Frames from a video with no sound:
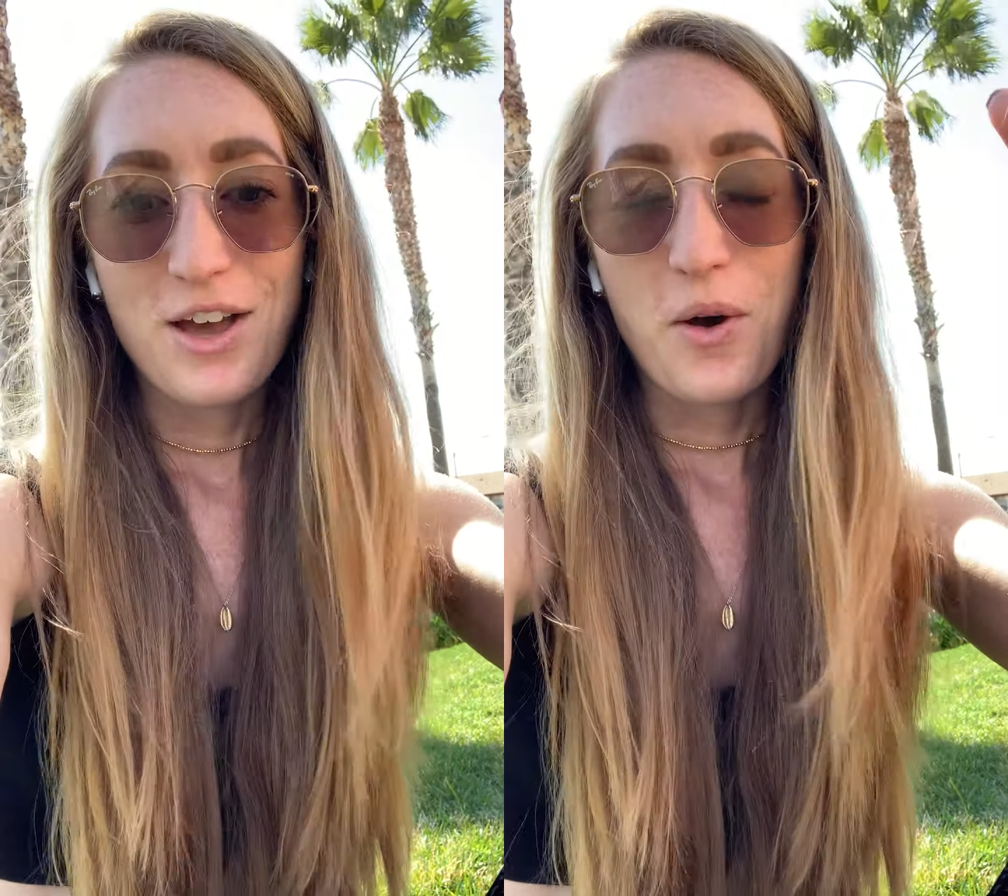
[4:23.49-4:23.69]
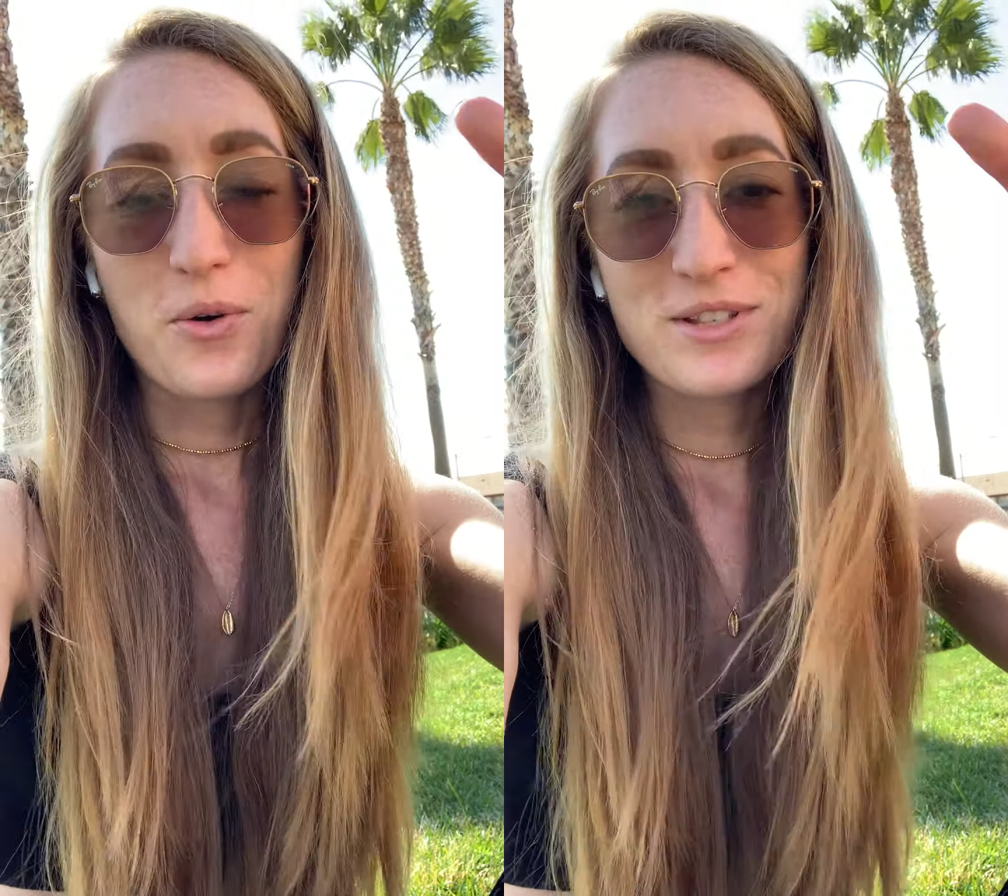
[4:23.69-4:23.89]

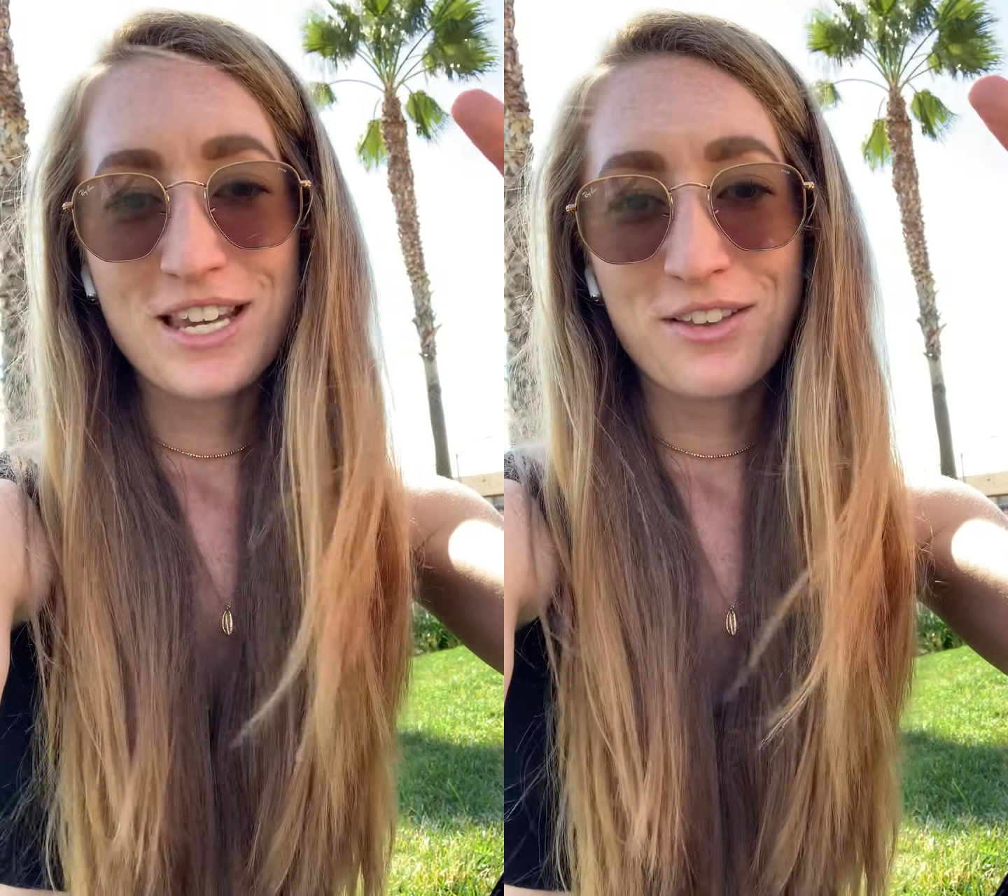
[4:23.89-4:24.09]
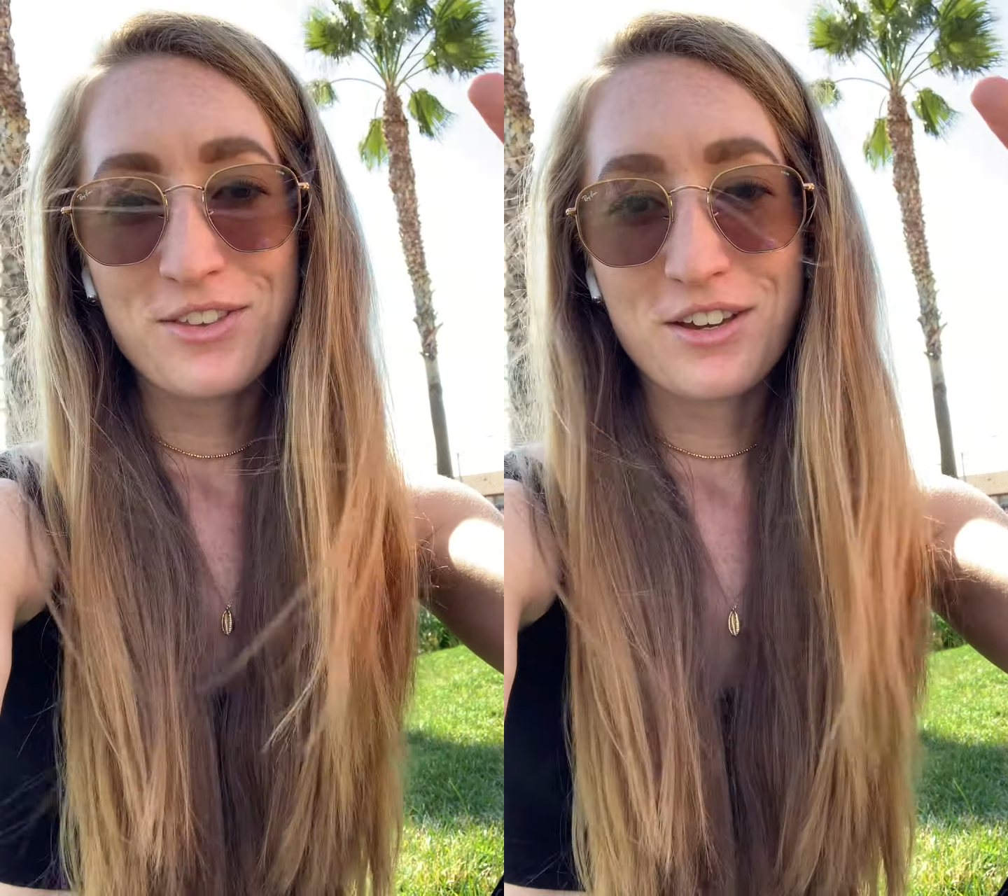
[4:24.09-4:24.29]

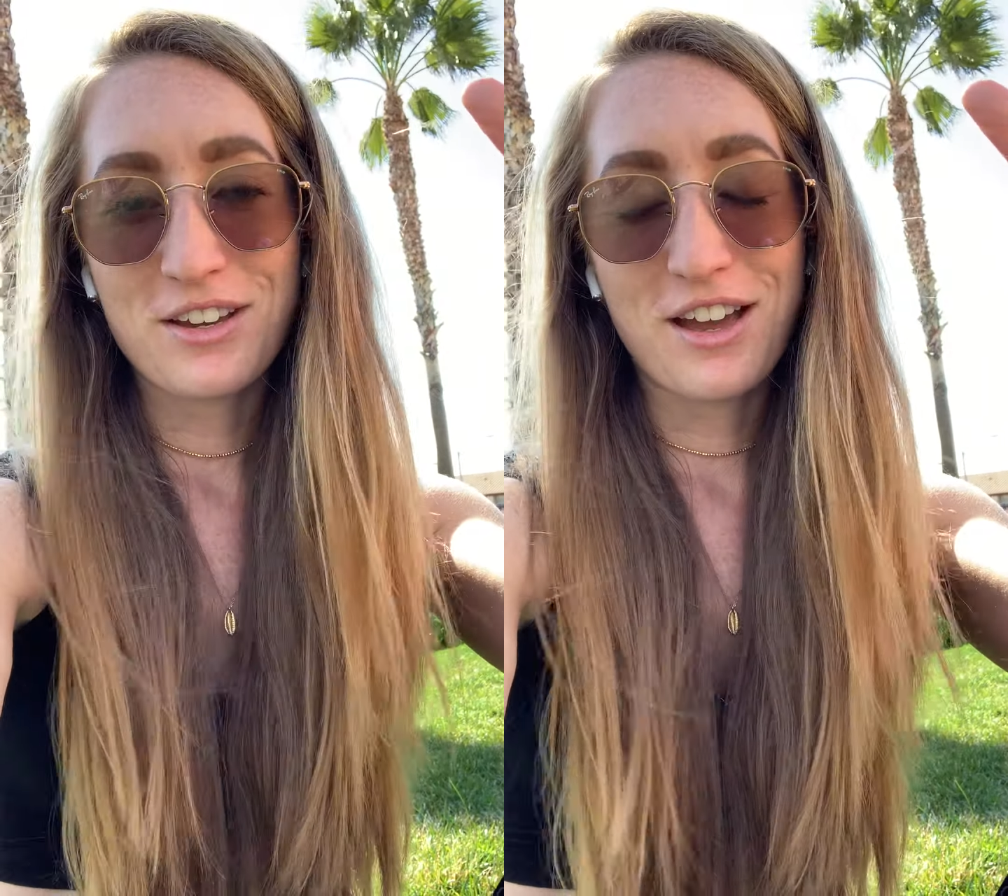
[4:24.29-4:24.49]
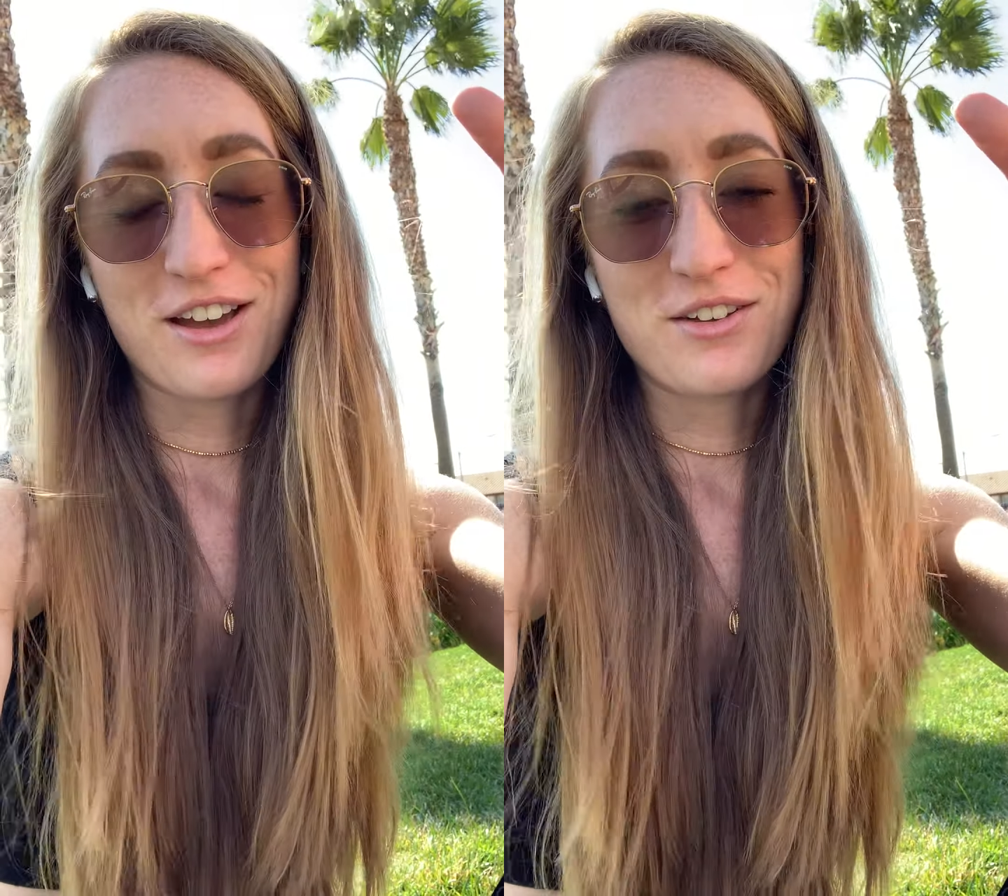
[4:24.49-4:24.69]

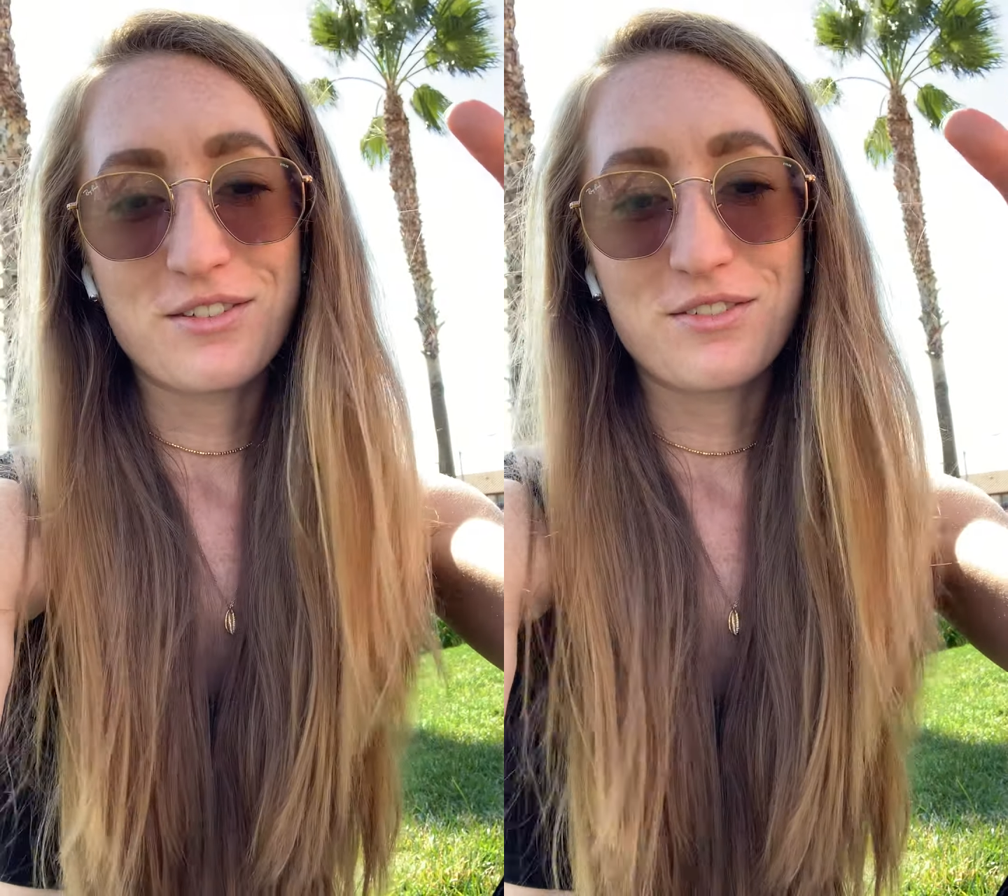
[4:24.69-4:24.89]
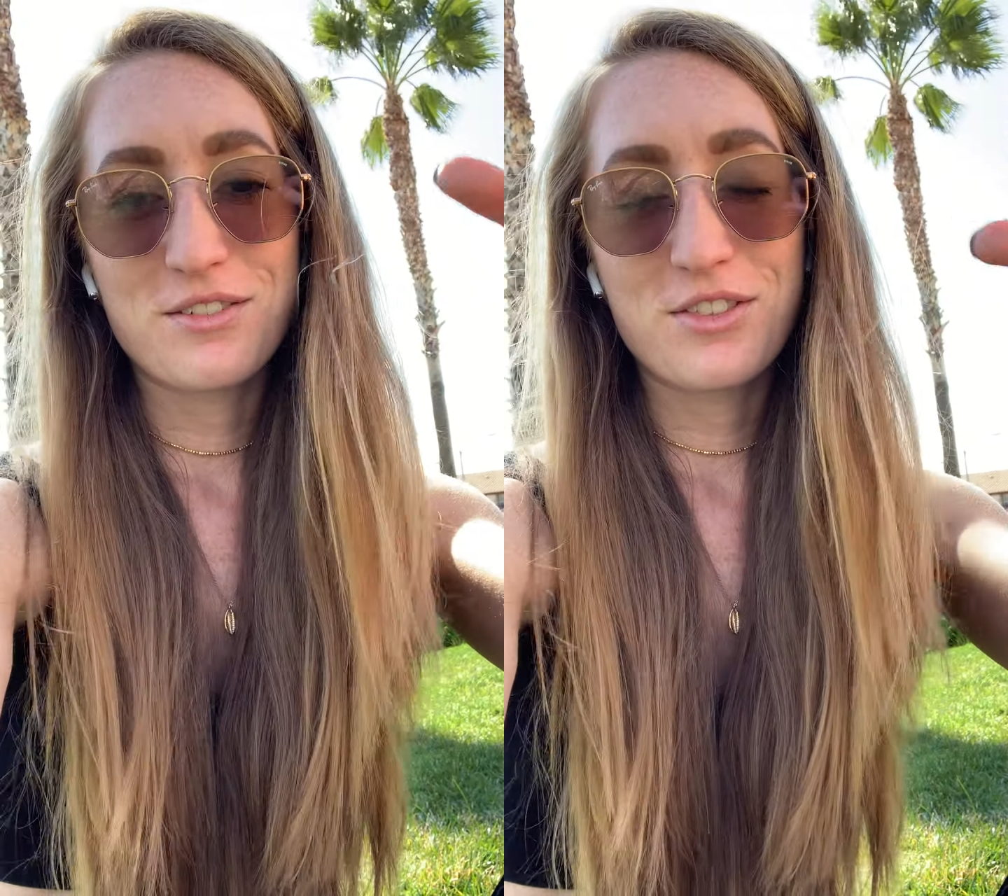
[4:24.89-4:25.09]

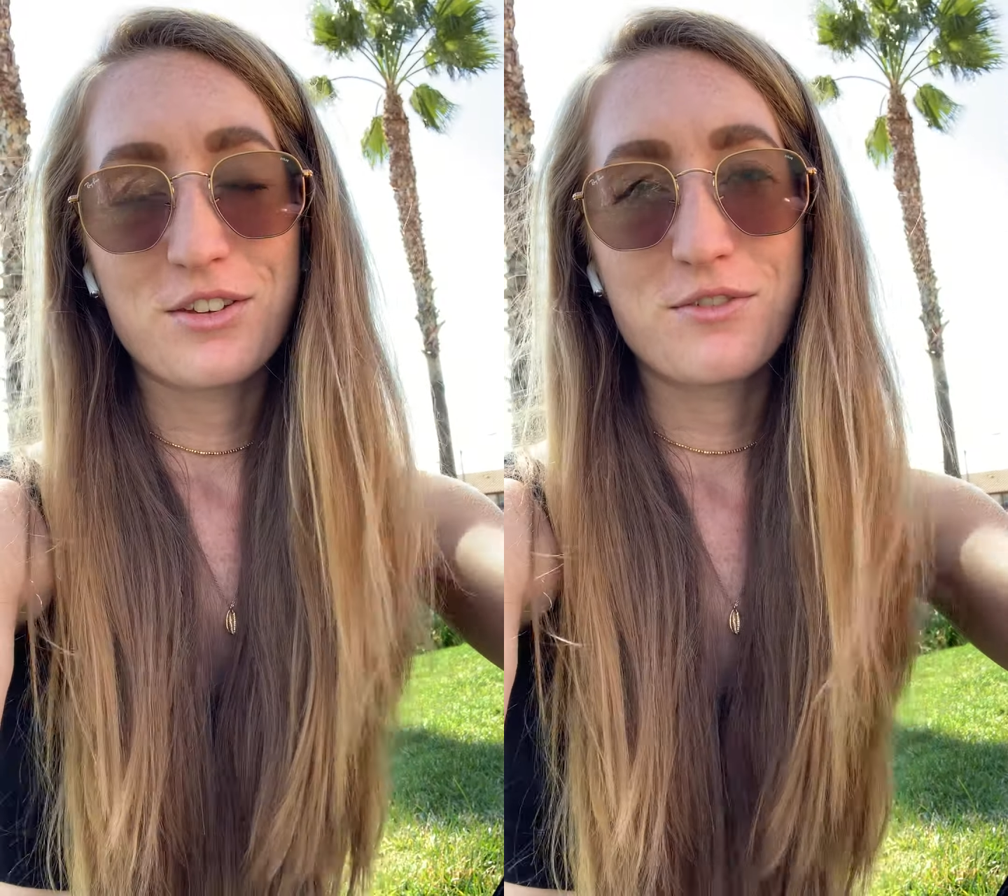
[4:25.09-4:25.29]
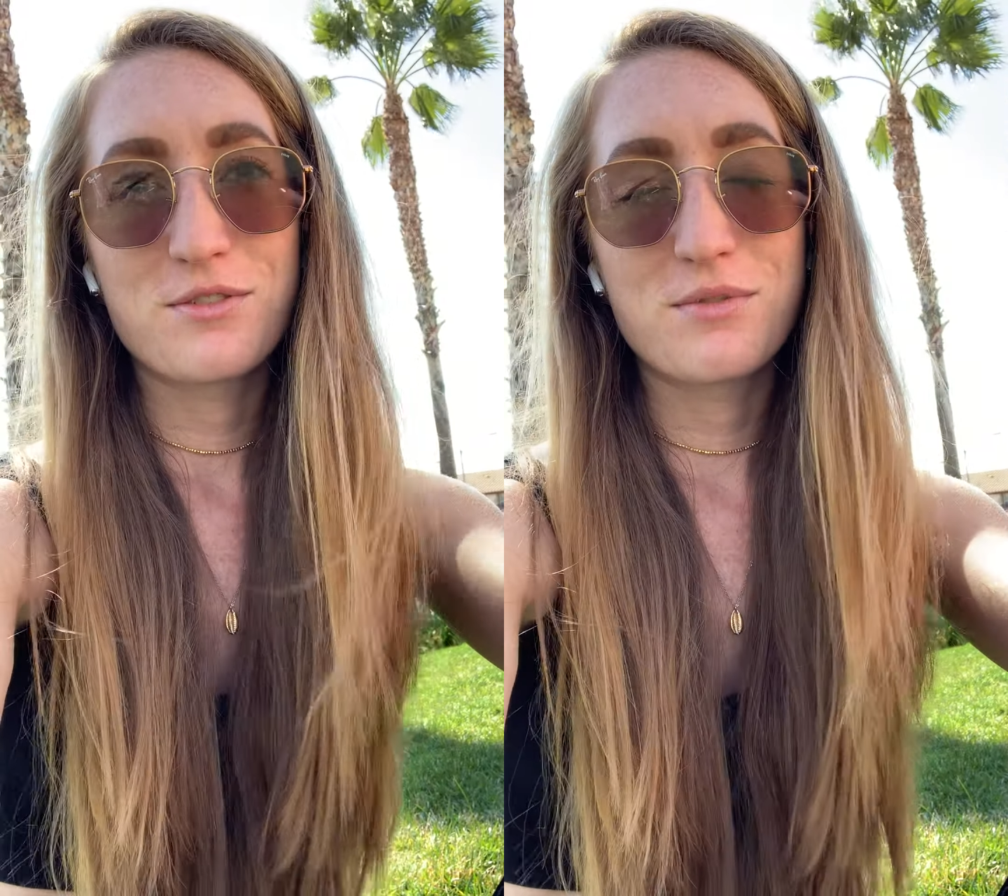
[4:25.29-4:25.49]
the